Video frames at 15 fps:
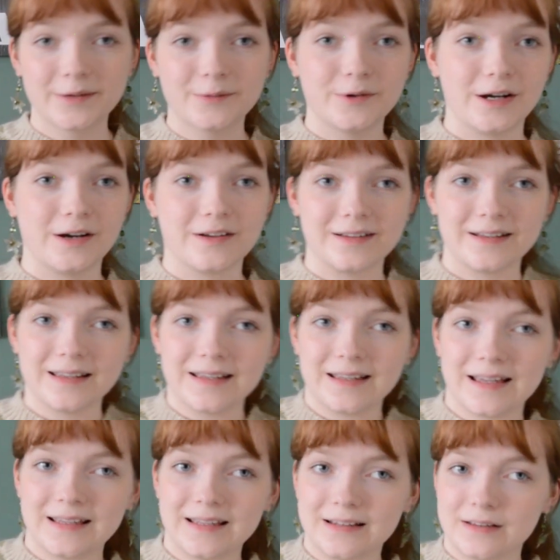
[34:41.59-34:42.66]
we're gonna
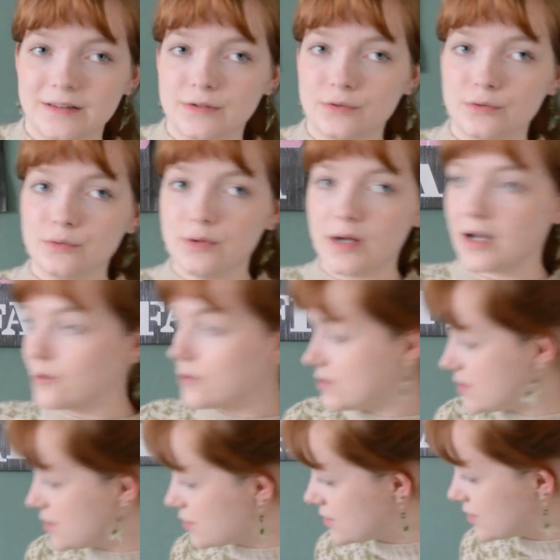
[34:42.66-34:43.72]
get into
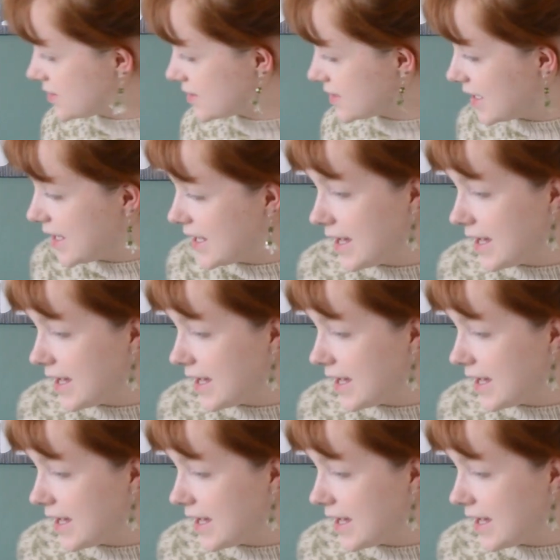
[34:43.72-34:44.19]
acquisitions,